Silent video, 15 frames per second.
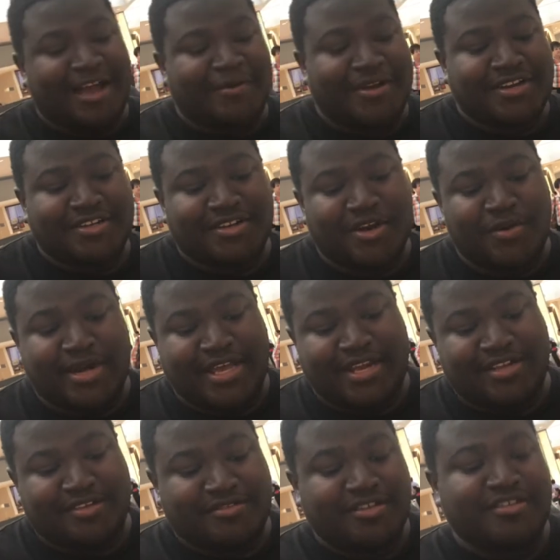now we're gonna go
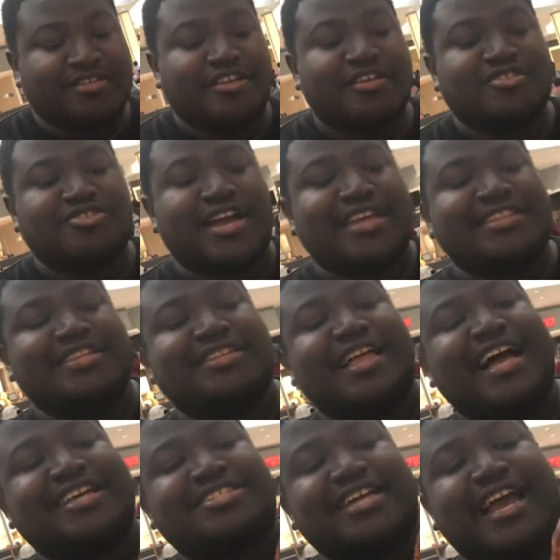ahead and try the
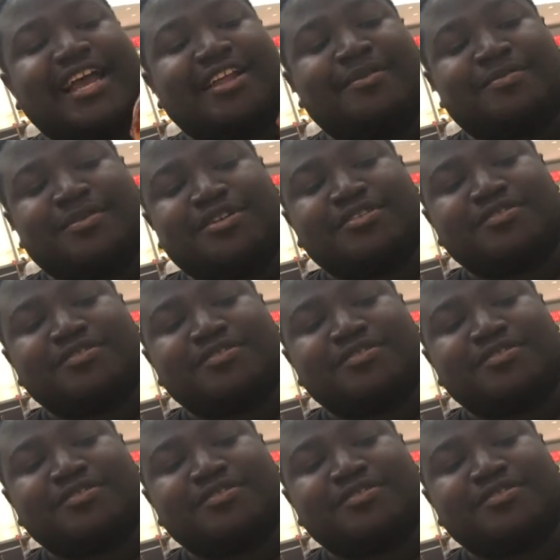last item,